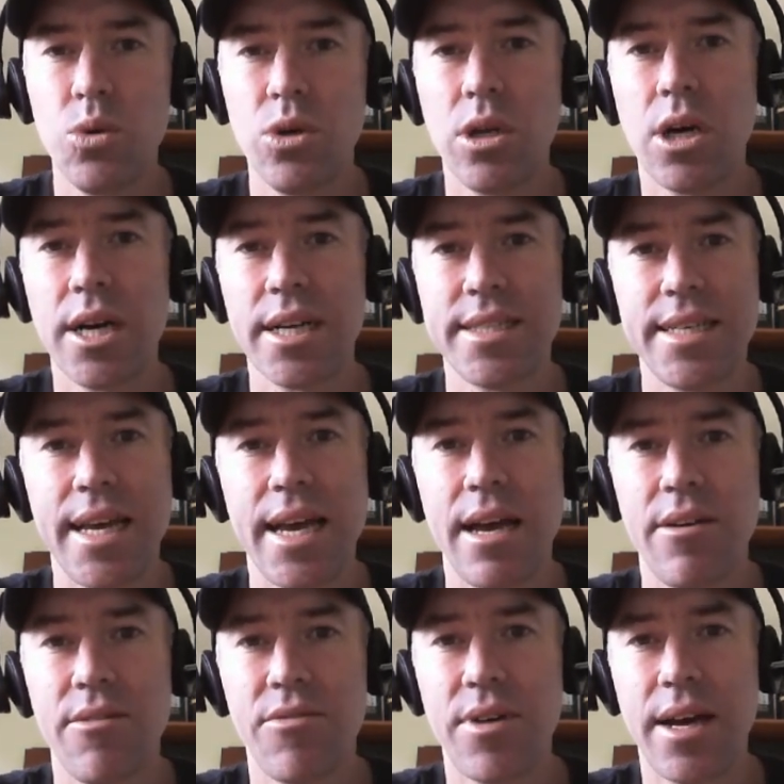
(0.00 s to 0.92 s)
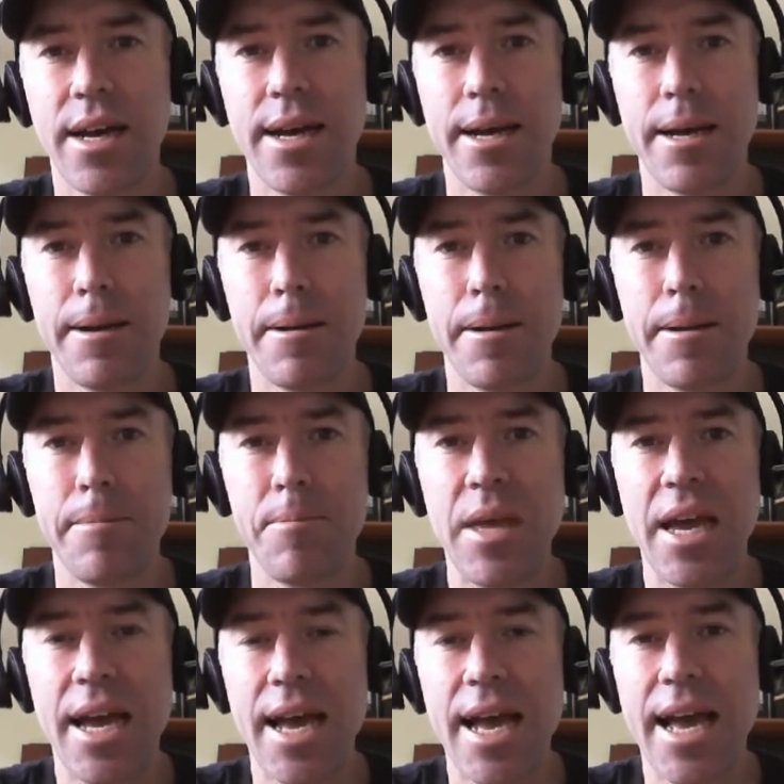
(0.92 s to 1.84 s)
would like to have
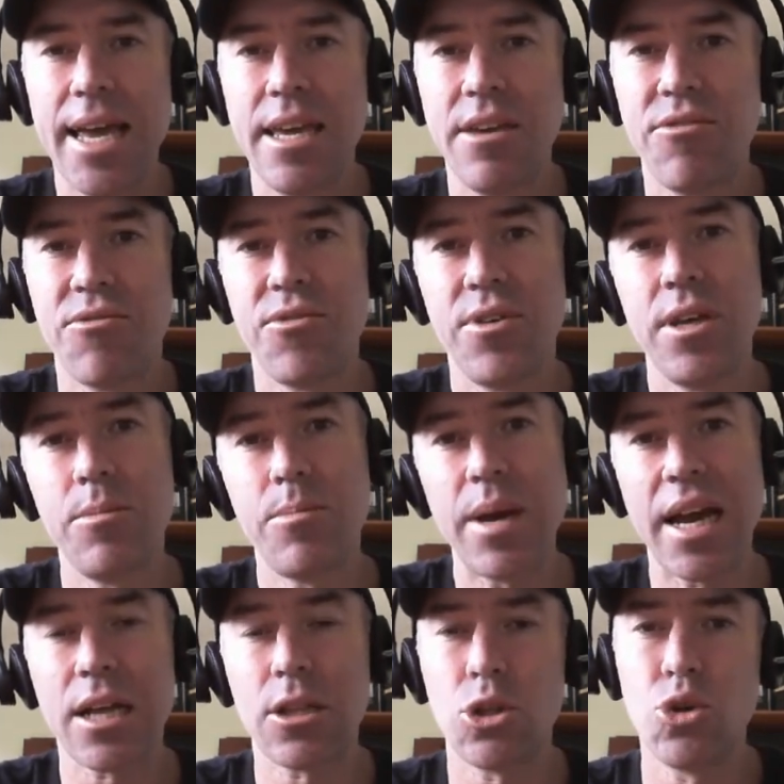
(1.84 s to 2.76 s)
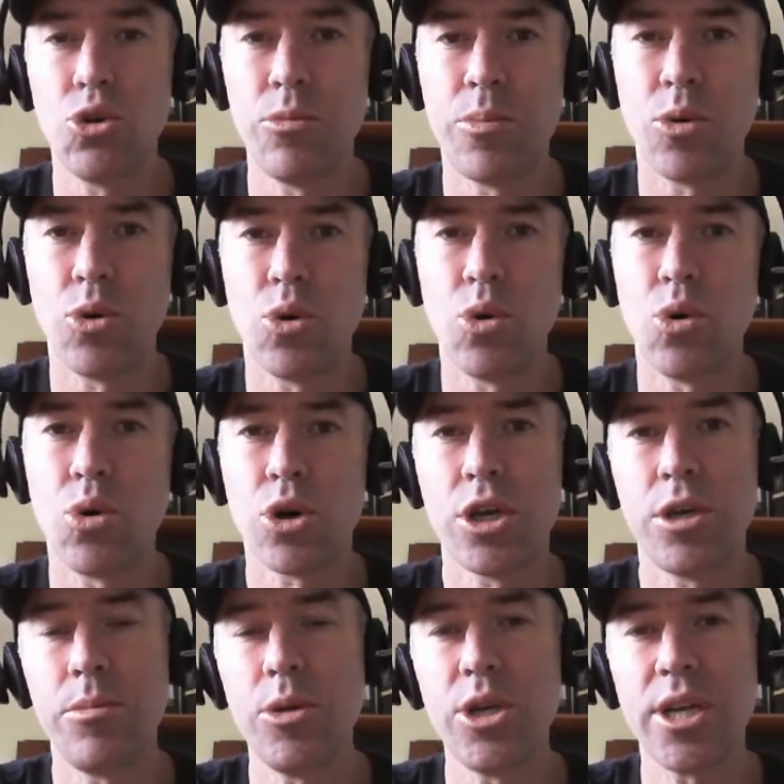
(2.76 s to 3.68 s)
a feedback loop or
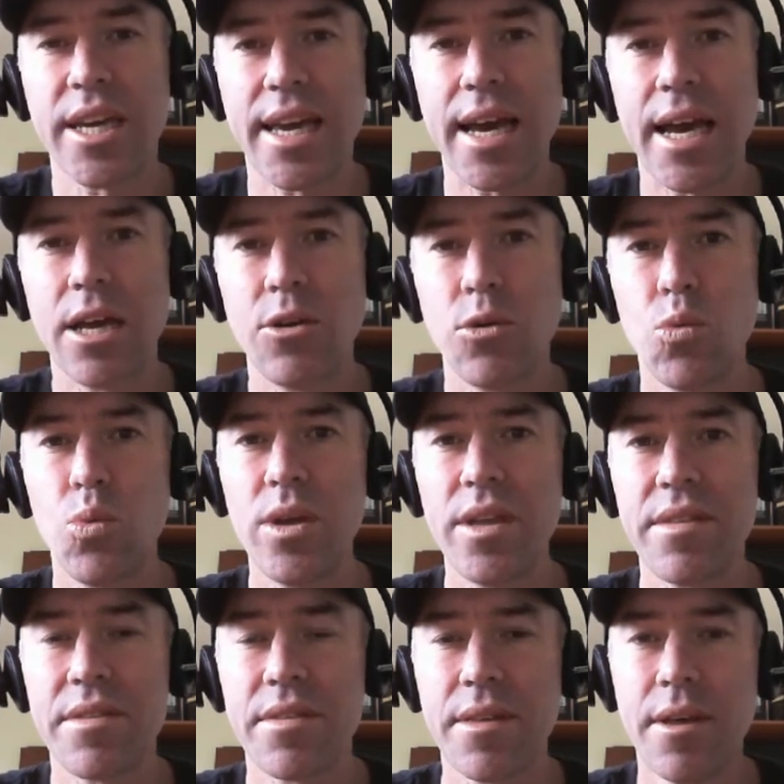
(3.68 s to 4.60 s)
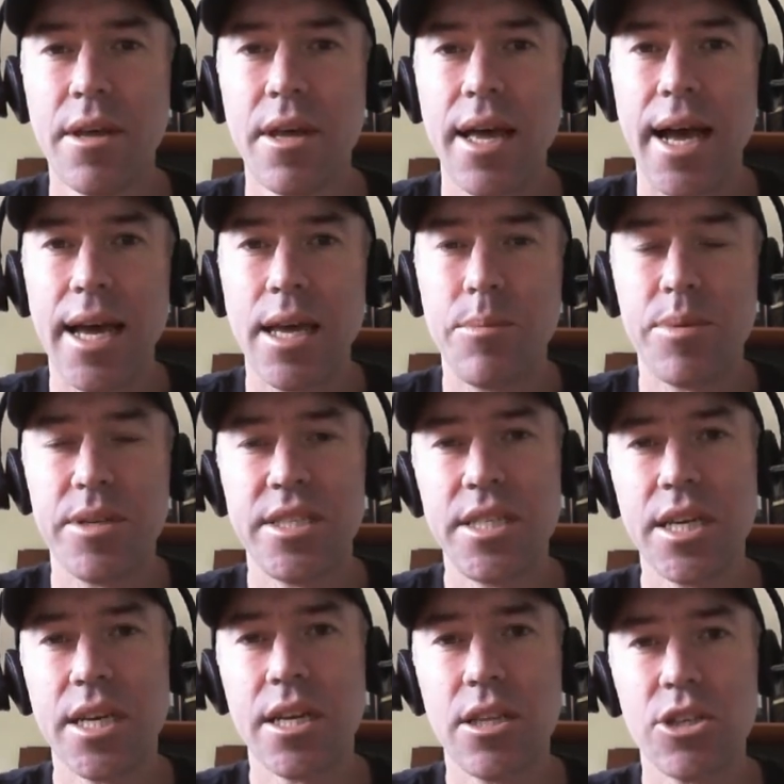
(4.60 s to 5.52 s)
communicate with a
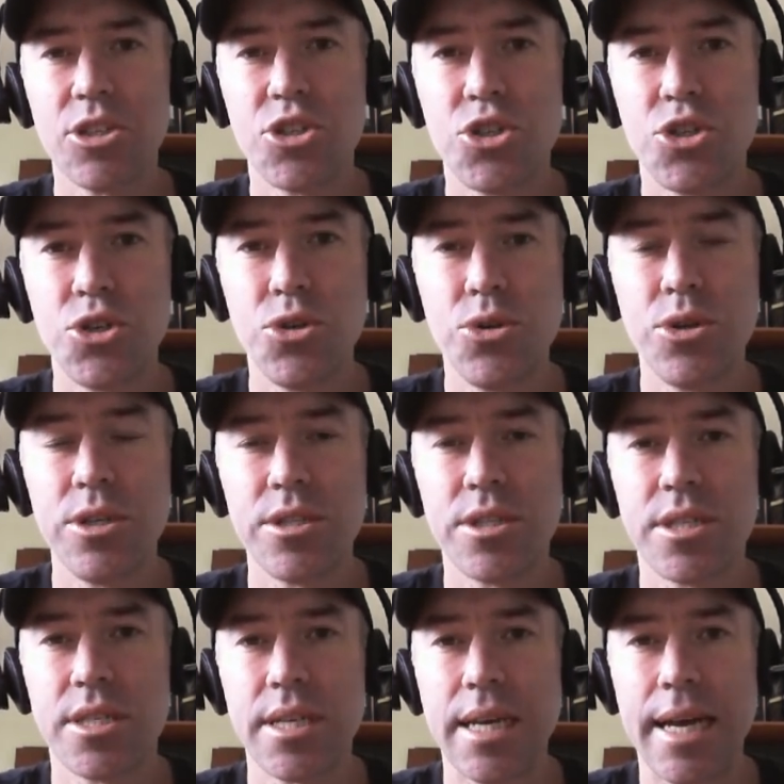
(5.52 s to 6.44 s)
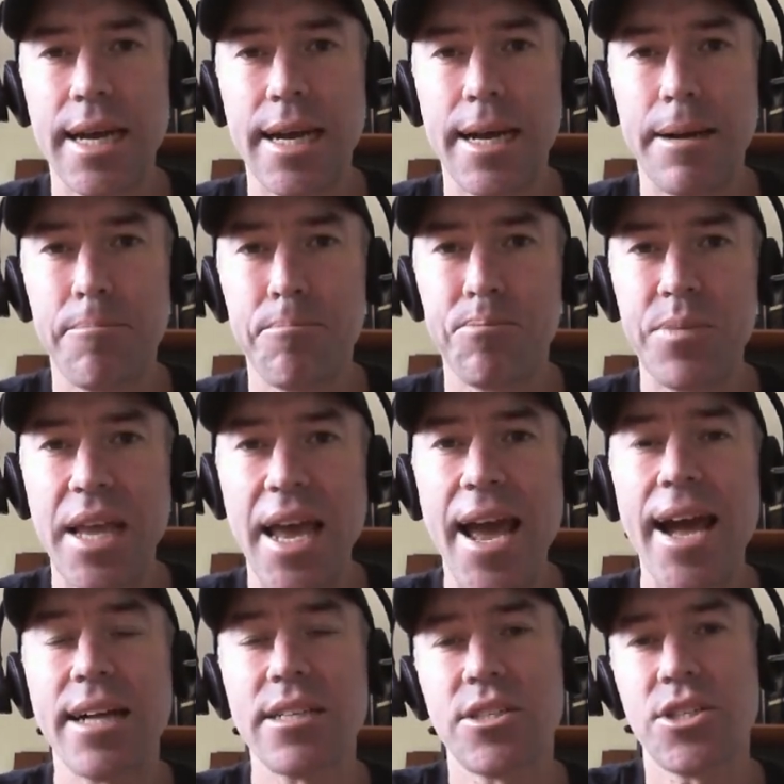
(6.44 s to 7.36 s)
particular student
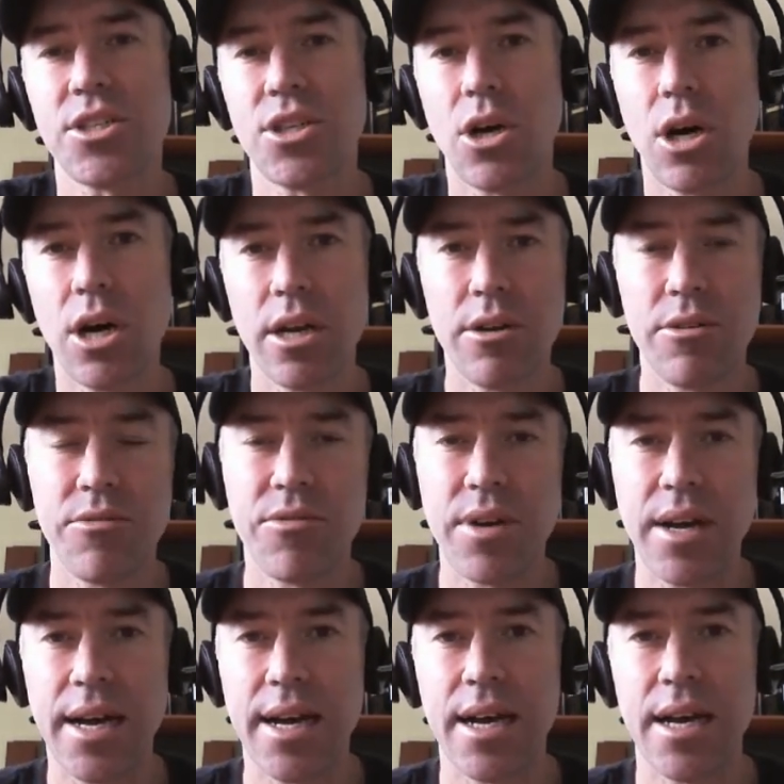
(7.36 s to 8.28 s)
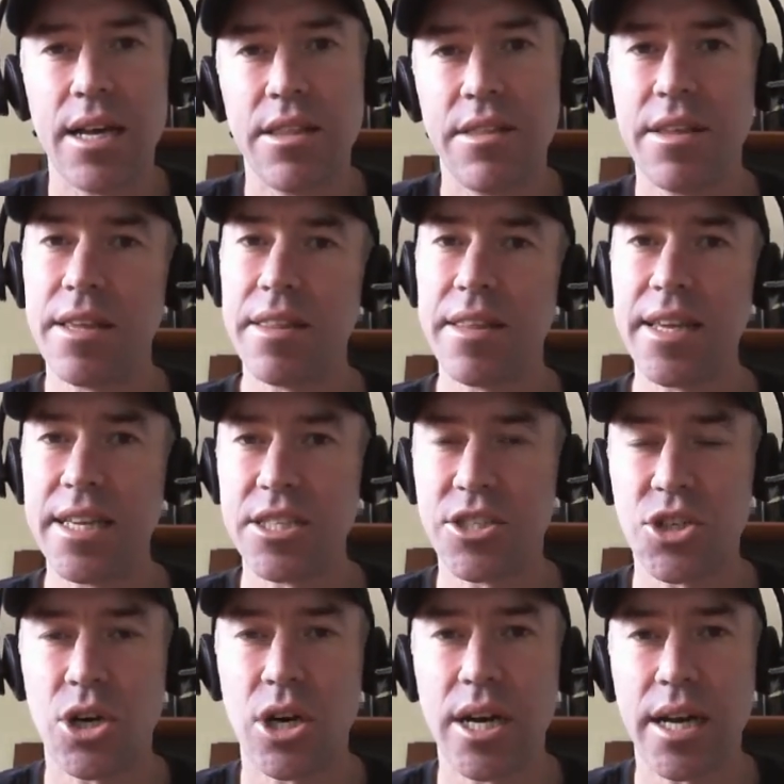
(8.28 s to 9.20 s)
outside of the
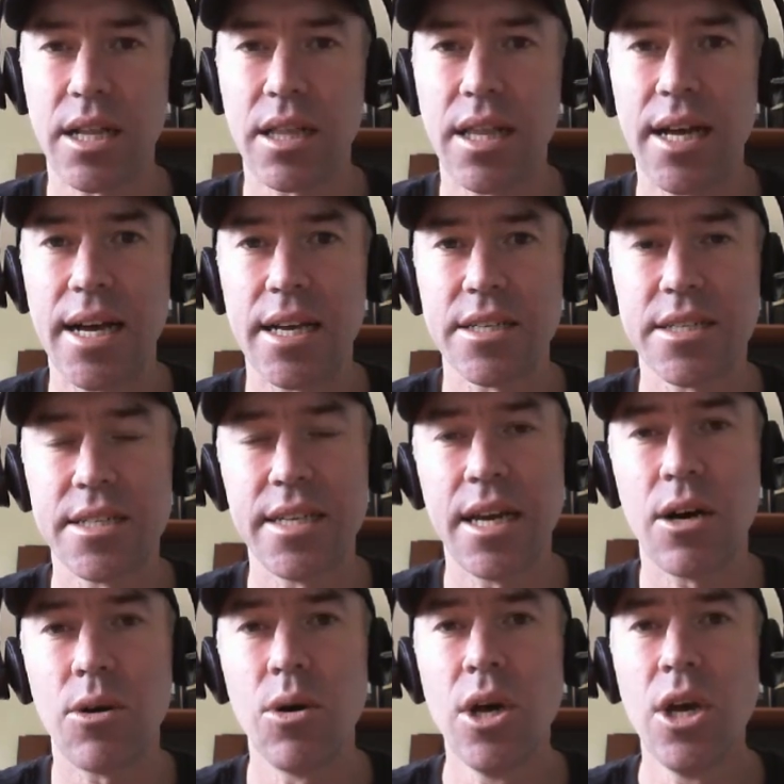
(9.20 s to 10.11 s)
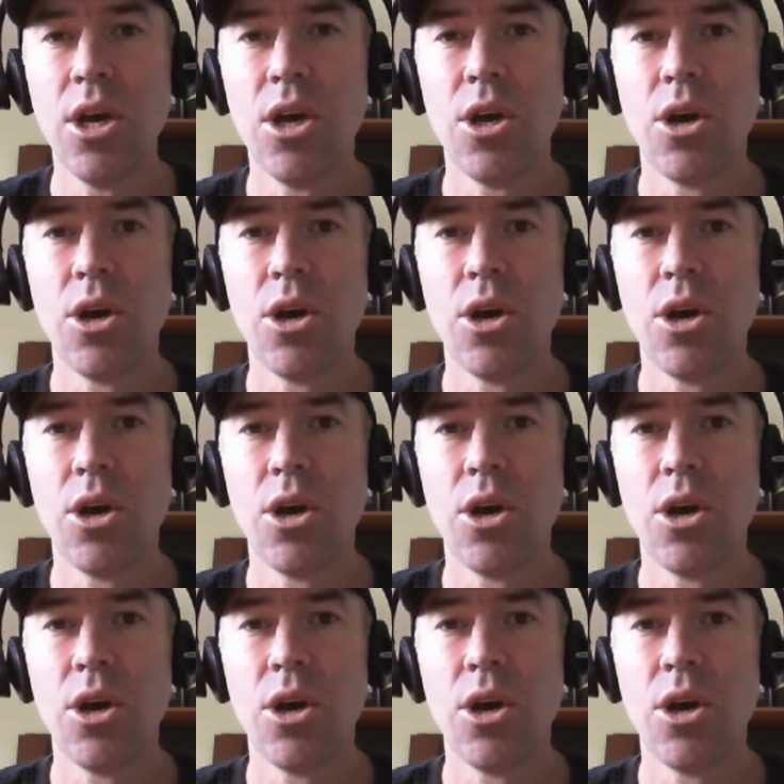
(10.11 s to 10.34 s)
entire class. Now,